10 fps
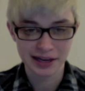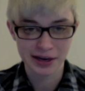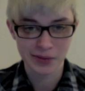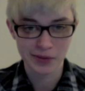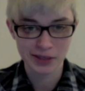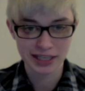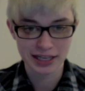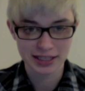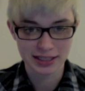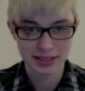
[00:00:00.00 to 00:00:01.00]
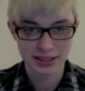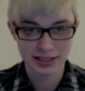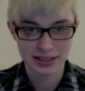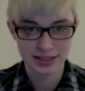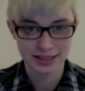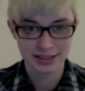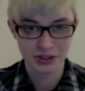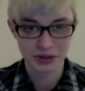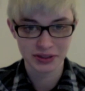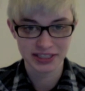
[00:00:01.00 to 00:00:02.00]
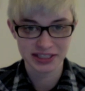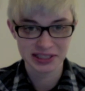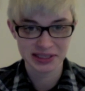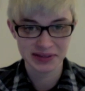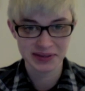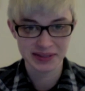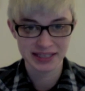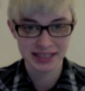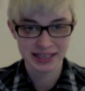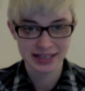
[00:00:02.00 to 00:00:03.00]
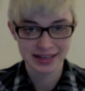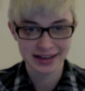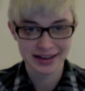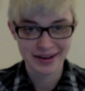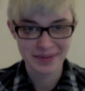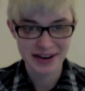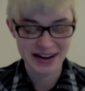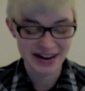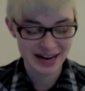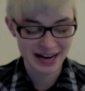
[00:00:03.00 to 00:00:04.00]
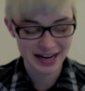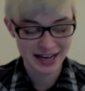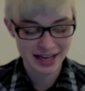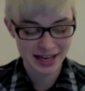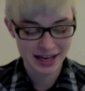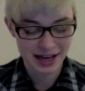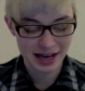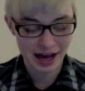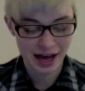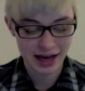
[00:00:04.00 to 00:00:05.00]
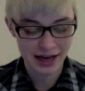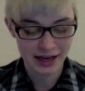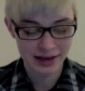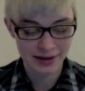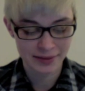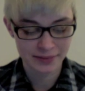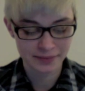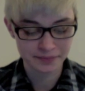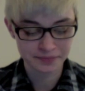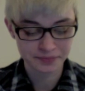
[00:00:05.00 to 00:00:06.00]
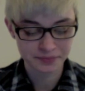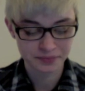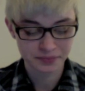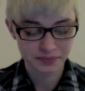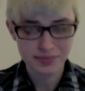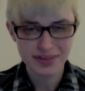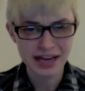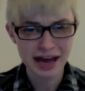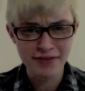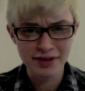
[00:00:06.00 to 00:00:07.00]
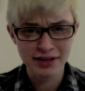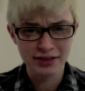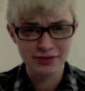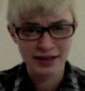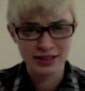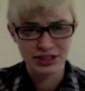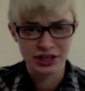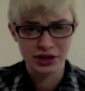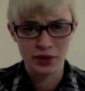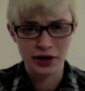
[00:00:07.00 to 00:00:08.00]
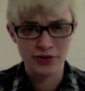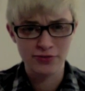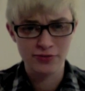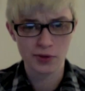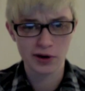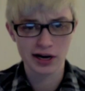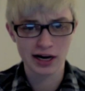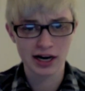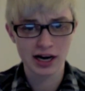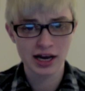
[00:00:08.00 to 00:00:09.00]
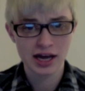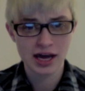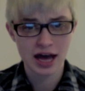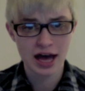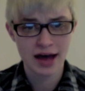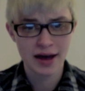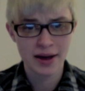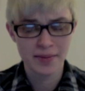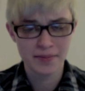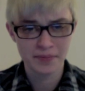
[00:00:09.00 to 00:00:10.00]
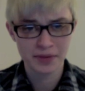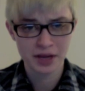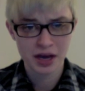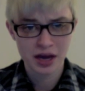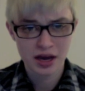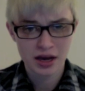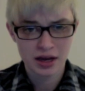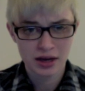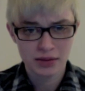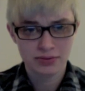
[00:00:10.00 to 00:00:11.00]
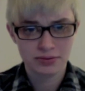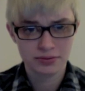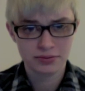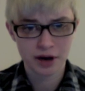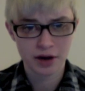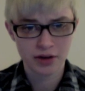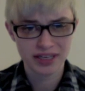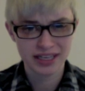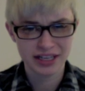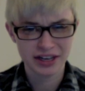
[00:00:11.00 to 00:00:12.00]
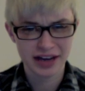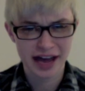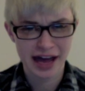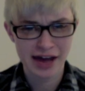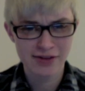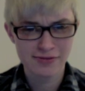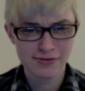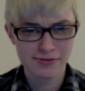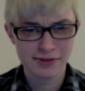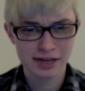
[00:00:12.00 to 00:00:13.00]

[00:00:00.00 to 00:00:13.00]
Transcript: which I guess is the central issue here. I I've identified as genderqueer for um, probably a year and a half